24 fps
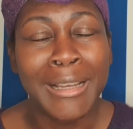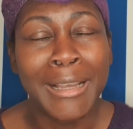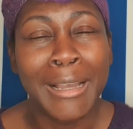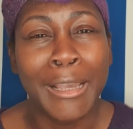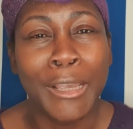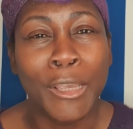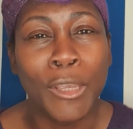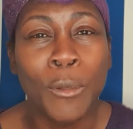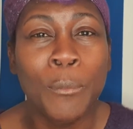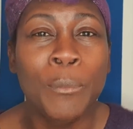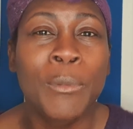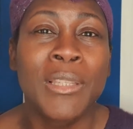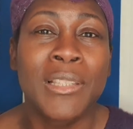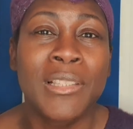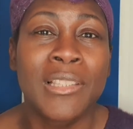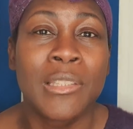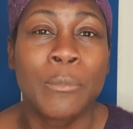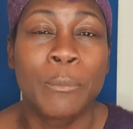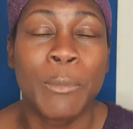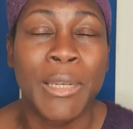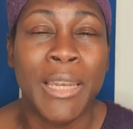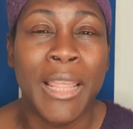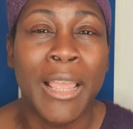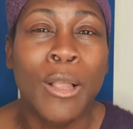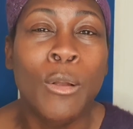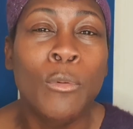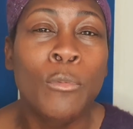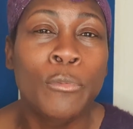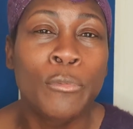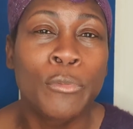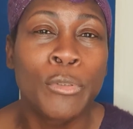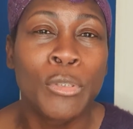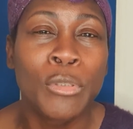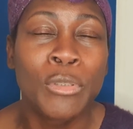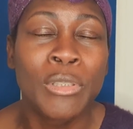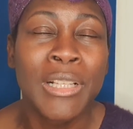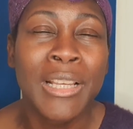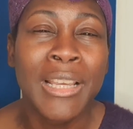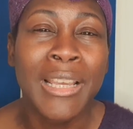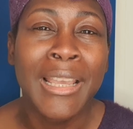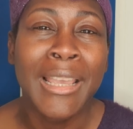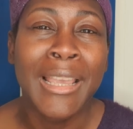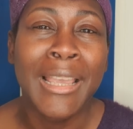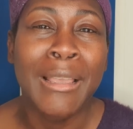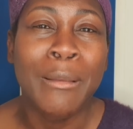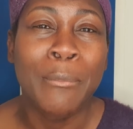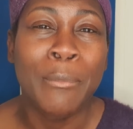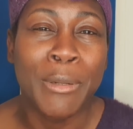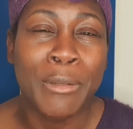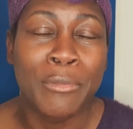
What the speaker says: I hope this has been helpful, but